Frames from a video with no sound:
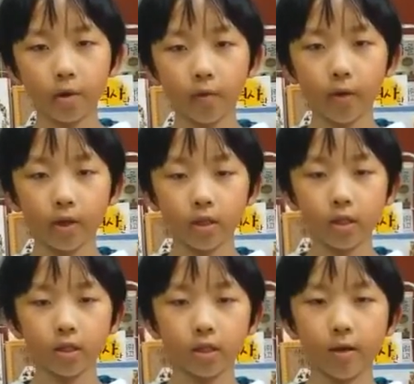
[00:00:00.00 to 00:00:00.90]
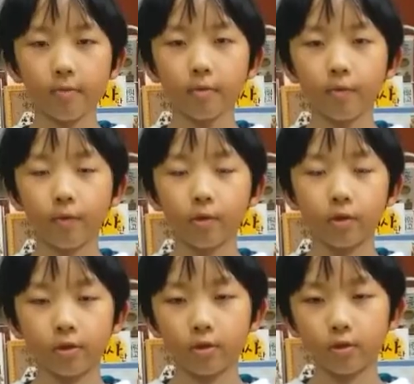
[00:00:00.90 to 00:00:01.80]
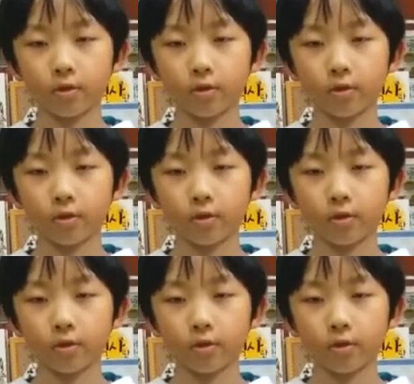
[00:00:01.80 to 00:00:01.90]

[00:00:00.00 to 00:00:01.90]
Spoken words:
perfect example for you.